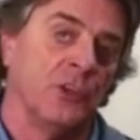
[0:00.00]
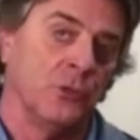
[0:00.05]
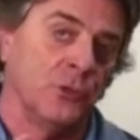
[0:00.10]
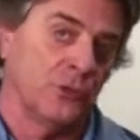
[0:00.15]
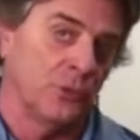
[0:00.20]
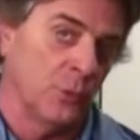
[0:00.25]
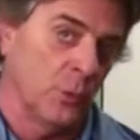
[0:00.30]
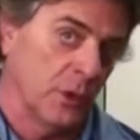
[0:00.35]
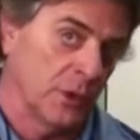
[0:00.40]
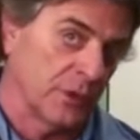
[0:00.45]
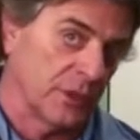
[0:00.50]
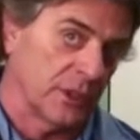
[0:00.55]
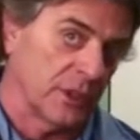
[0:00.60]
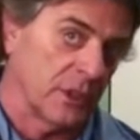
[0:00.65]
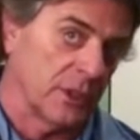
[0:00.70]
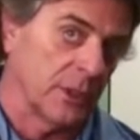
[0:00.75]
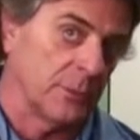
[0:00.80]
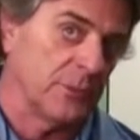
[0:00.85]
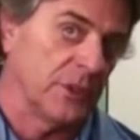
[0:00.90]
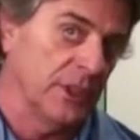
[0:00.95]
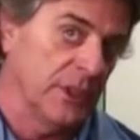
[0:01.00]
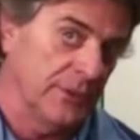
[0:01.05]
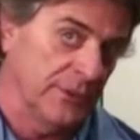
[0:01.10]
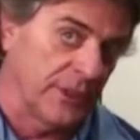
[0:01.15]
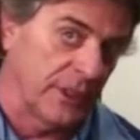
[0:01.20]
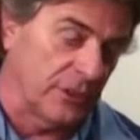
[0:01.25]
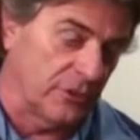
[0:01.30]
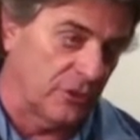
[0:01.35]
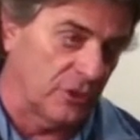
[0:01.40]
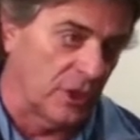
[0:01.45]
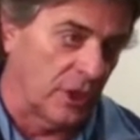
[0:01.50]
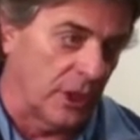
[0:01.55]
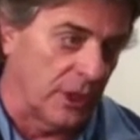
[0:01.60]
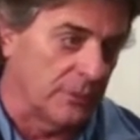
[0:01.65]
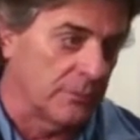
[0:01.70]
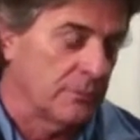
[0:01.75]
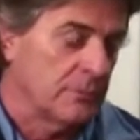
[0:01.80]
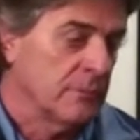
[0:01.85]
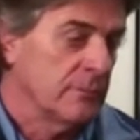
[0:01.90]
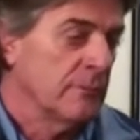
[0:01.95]
you swung the club to hit that
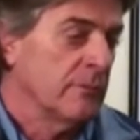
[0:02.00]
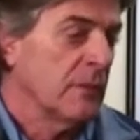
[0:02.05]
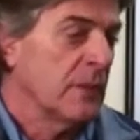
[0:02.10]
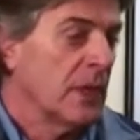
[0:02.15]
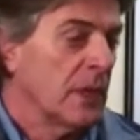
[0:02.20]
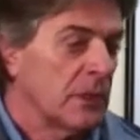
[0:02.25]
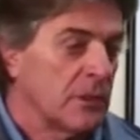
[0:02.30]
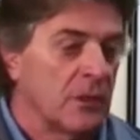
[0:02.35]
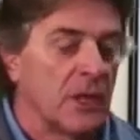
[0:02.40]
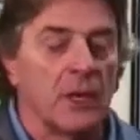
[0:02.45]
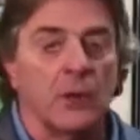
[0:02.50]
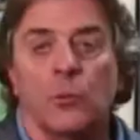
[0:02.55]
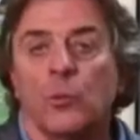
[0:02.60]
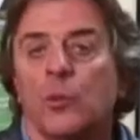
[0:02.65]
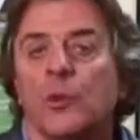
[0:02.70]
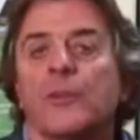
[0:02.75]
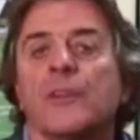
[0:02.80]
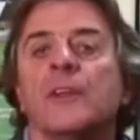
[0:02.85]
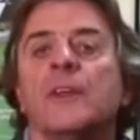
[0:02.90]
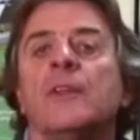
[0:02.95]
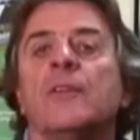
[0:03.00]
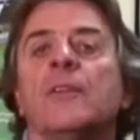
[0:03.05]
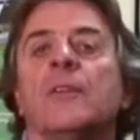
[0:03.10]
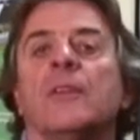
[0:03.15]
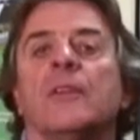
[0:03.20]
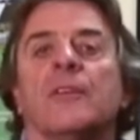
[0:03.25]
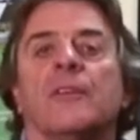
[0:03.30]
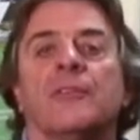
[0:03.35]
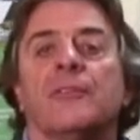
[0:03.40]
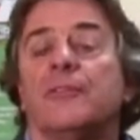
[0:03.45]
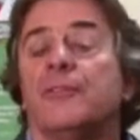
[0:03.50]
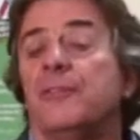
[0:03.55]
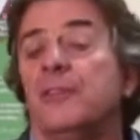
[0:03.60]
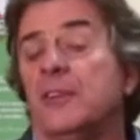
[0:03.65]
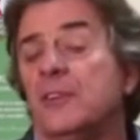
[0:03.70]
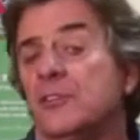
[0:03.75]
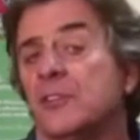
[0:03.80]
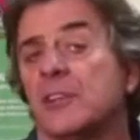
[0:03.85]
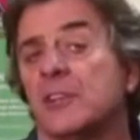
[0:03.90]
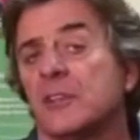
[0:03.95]
shot. Now, within the
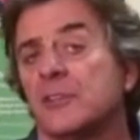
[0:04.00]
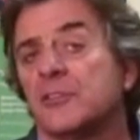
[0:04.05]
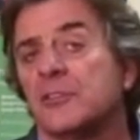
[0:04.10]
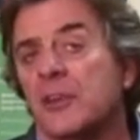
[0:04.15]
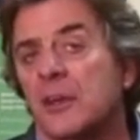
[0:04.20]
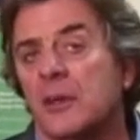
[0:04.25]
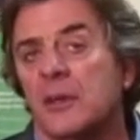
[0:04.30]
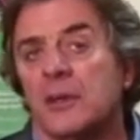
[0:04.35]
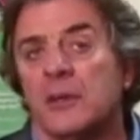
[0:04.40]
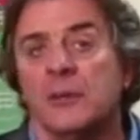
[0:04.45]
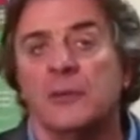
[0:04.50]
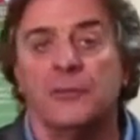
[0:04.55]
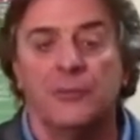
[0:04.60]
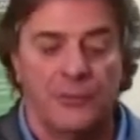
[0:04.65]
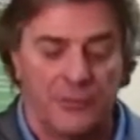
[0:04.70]
physics of